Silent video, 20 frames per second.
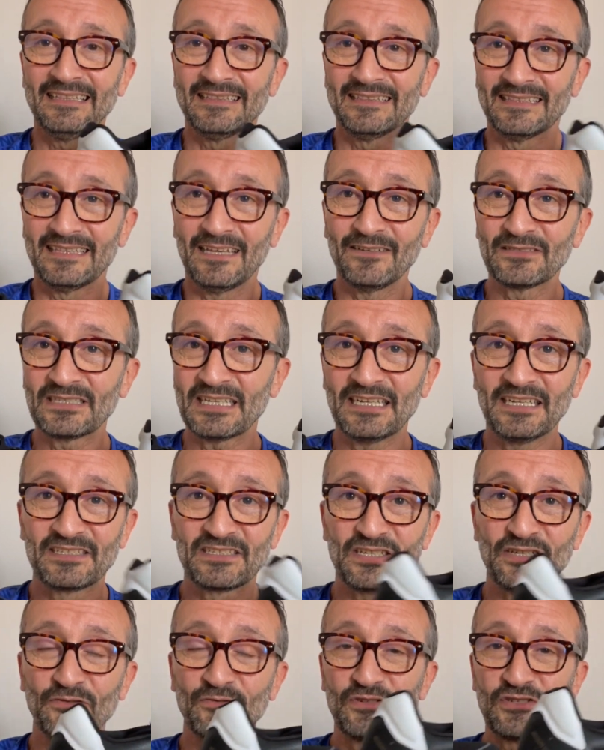Those are the
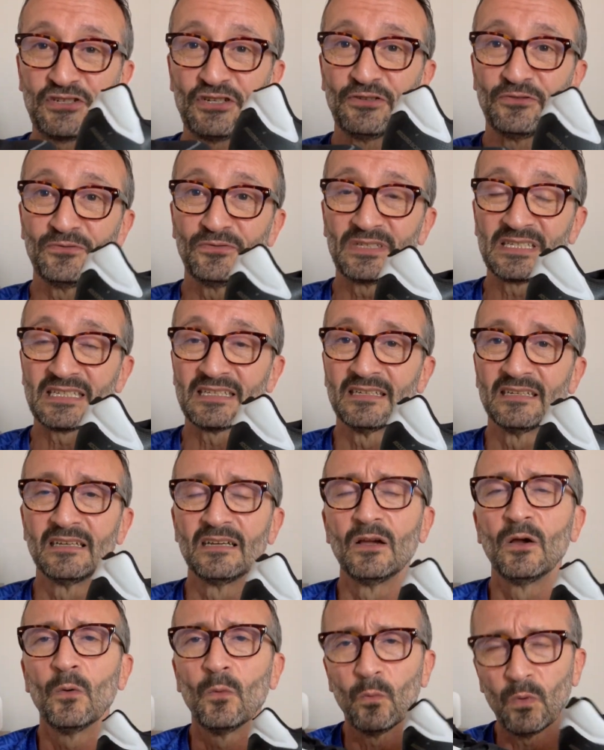two shoes.
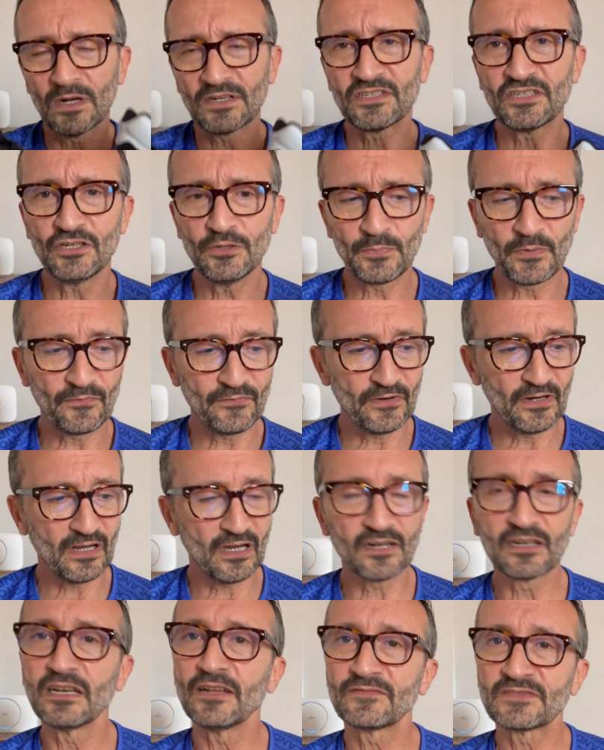What do you prefer?
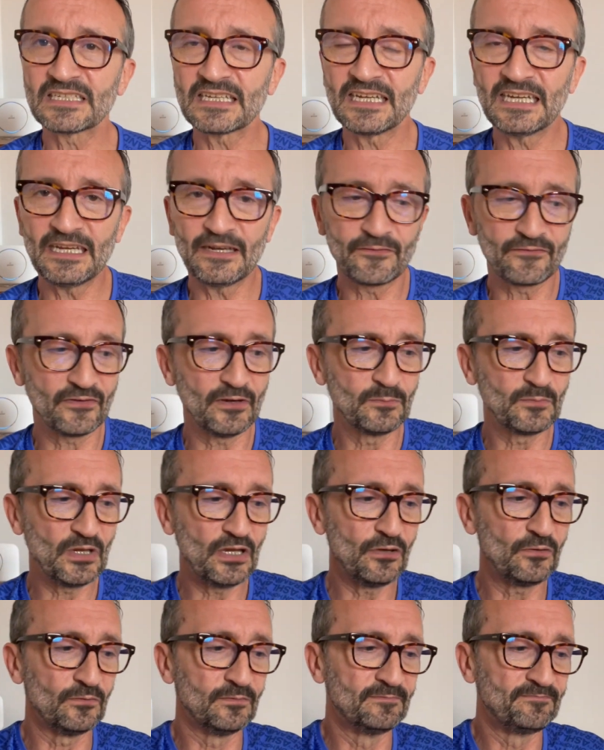I'd love to hear from
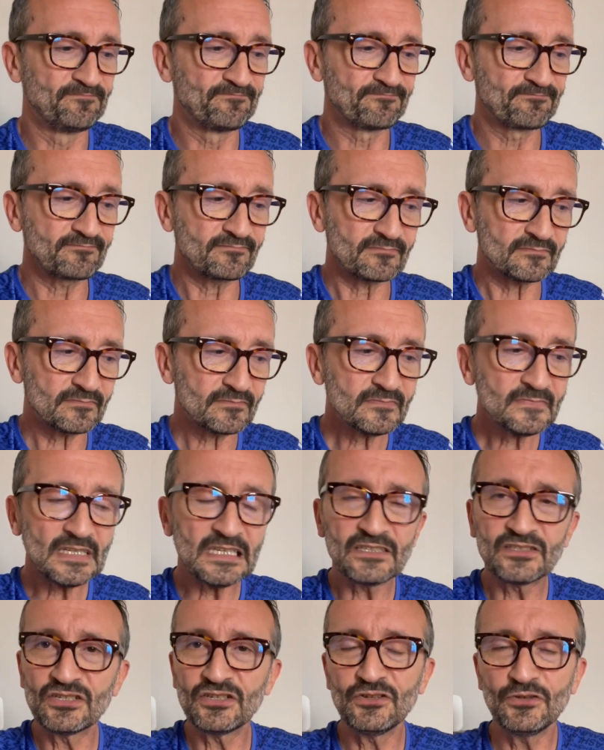you.
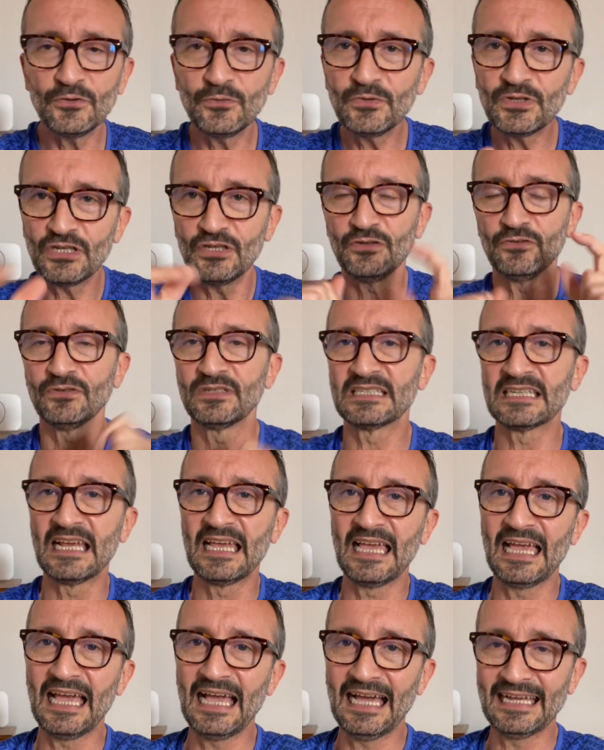Do you use
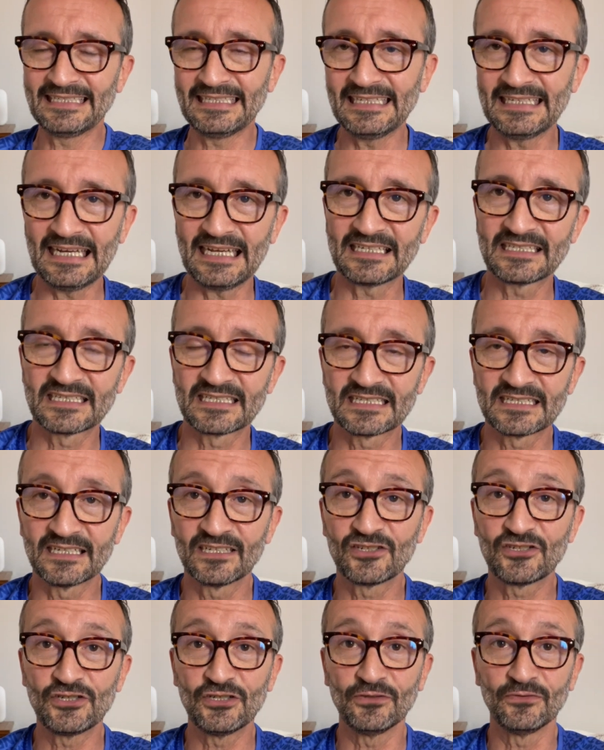Adidas
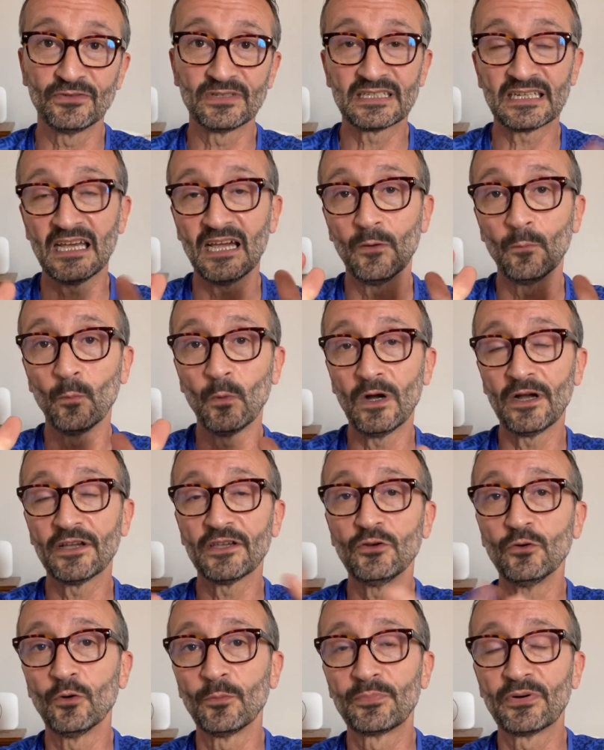shoes, and what are
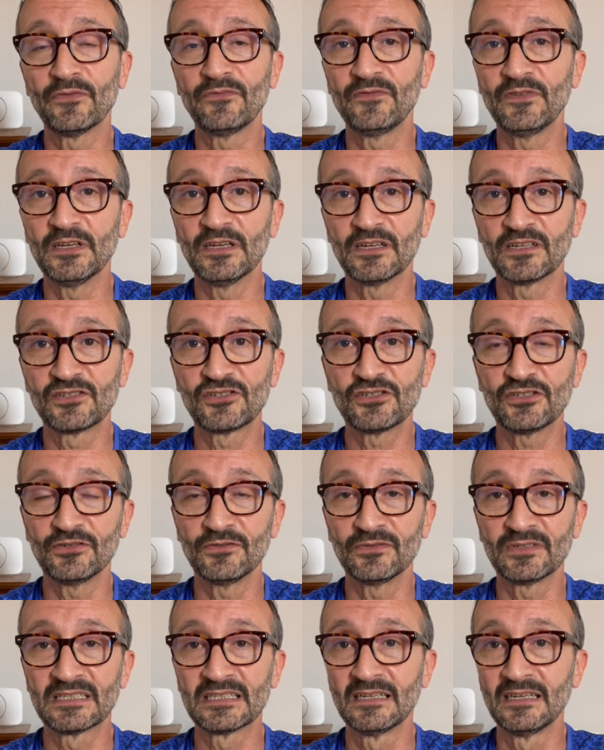your preferred
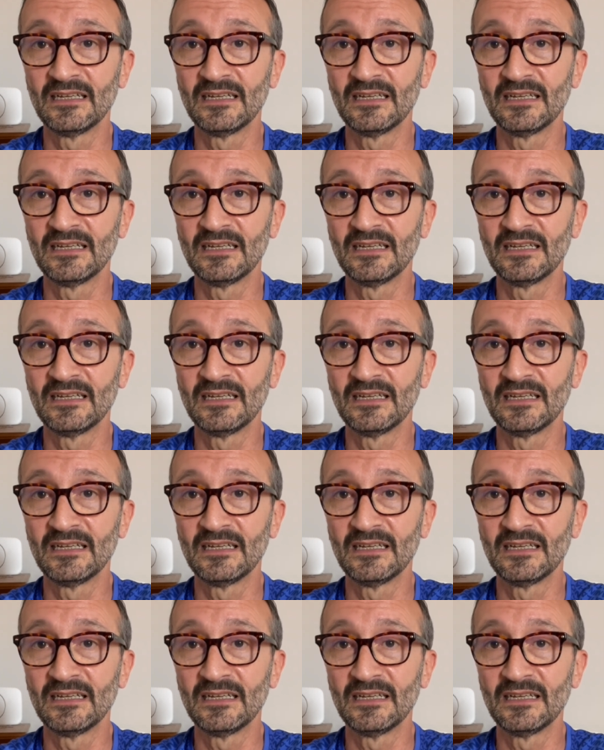shoes?